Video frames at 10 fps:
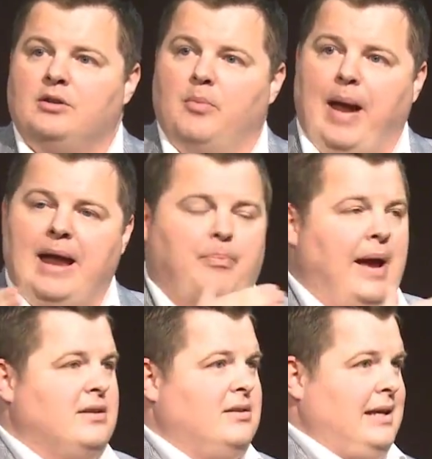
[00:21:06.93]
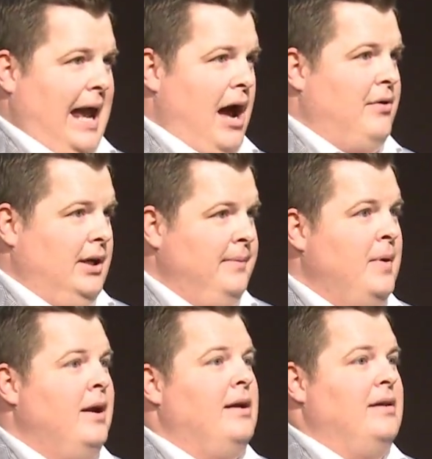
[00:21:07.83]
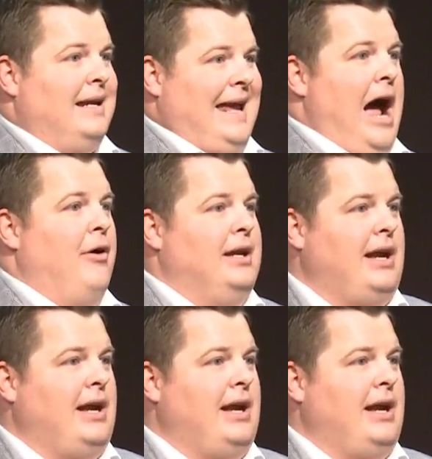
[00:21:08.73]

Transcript: The bank pays the county, and then the county